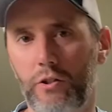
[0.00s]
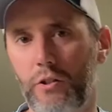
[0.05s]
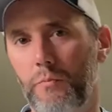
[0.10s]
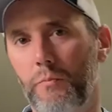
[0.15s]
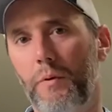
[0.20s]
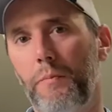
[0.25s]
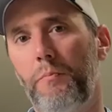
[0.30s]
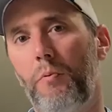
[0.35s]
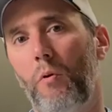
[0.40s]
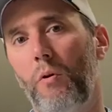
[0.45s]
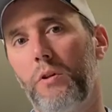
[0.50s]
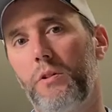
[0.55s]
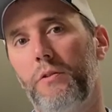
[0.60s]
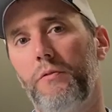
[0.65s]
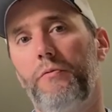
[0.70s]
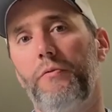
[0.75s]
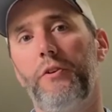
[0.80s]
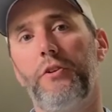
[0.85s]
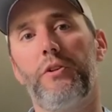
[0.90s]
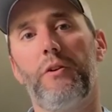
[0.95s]
some reports
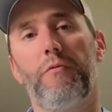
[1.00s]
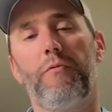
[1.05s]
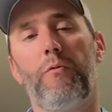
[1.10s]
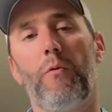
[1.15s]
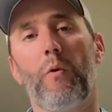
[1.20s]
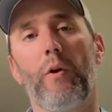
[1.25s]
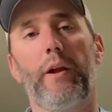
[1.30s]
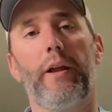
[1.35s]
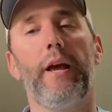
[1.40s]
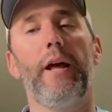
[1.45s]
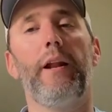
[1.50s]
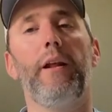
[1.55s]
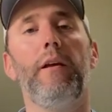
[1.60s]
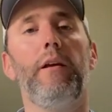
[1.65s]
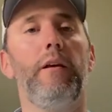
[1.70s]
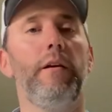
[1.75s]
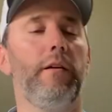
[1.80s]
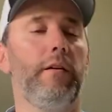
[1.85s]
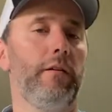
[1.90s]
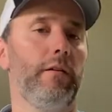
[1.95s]
of fish at Fort
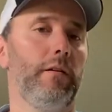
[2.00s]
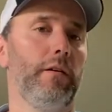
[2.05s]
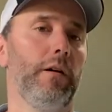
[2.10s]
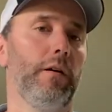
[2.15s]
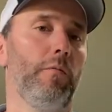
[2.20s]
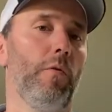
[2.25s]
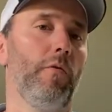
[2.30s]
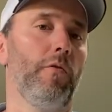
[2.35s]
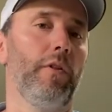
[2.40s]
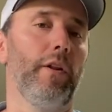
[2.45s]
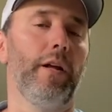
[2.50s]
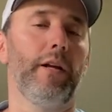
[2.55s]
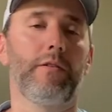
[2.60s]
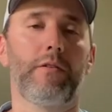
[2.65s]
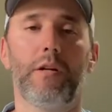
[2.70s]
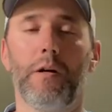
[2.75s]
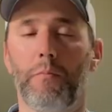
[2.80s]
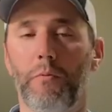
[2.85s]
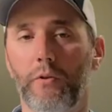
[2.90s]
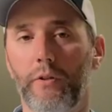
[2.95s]
Getty. Over the last
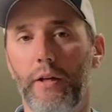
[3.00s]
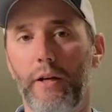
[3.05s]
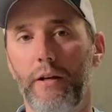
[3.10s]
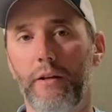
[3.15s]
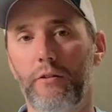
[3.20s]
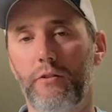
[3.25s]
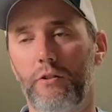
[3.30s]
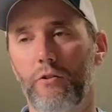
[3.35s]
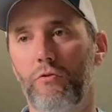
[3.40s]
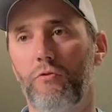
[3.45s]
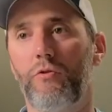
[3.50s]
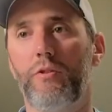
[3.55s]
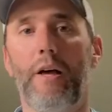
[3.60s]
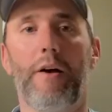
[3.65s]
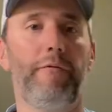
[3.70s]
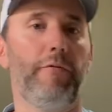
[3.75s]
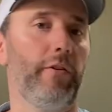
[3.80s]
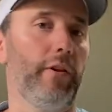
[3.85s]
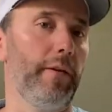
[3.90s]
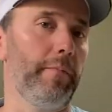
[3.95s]
couple days, there's
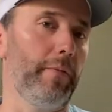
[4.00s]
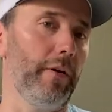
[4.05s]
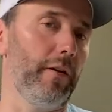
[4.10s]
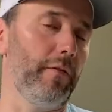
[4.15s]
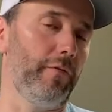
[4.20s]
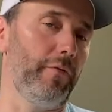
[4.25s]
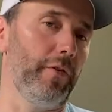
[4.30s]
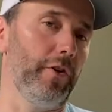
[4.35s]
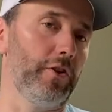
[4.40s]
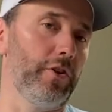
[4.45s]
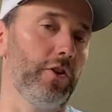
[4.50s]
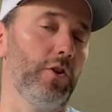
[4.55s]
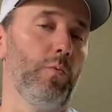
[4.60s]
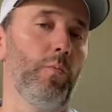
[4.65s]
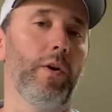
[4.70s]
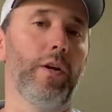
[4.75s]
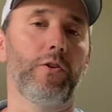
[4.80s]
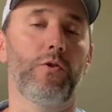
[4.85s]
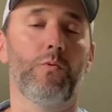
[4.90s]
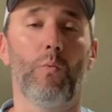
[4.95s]
definitely been fish at the
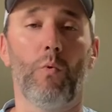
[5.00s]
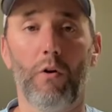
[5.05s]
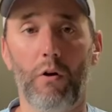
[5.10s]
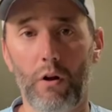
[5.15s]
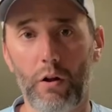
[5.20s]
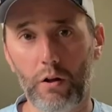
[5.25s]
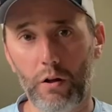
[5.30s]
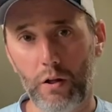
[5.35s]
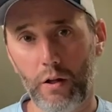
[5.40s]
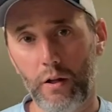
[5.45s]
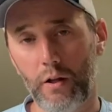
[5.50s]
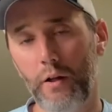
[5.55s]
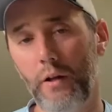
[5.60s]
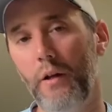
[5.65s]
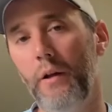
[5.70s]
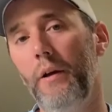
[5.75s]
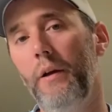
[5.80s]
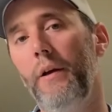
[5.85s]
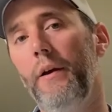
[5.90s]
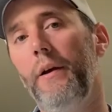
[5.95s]
West Wall.
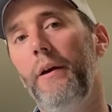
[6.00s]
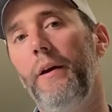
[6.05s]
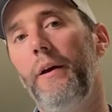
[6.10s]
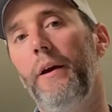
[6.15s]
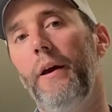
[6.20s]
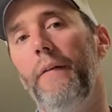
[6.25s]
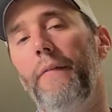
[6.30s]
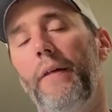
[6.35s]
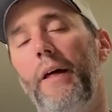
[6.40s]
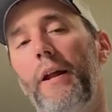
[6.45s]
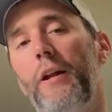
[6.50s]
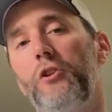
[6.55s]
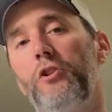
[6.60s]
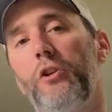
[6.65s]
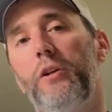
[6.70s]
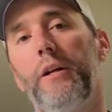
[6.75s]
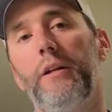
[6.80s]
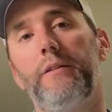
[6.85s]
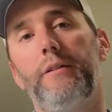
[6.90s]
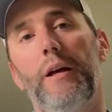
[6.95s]
And then as you
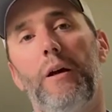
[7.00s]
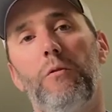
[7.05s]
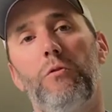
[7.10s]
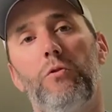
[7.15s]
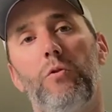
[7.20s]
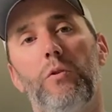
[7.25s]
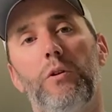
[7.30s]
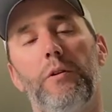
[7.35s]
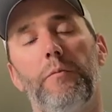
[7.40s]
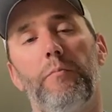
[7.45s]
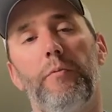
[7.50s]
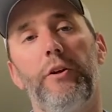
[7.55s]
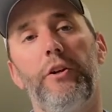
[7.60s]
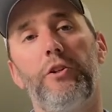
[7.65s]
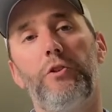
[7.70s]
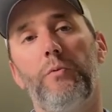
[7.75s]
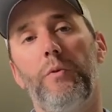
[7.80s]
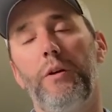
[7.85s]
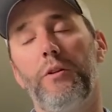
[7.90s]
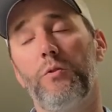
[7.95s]
get down toward the
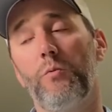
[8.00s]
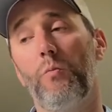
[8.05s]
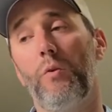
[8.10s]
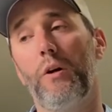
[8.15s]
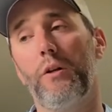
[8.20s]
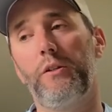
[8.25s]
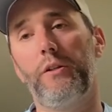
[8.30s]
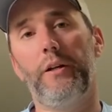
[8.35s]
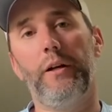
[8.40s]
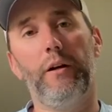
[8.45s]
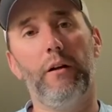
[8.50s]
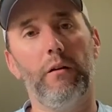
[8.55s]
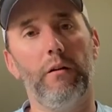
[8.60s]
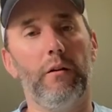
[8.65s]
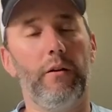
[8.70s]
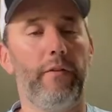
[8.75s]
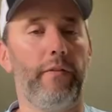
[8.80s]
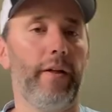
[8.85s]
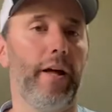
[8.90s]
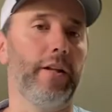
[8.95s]
breachways and Watch
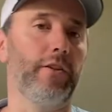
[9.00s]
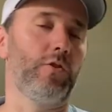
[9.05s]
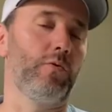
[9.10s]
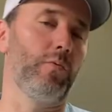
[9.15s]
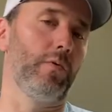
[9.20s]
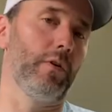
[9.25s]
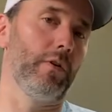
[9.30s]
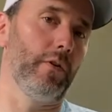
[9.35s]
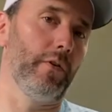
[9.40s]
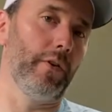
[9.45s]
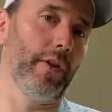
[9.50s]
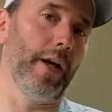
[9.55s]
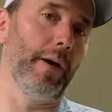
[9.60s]
Hill, that's where the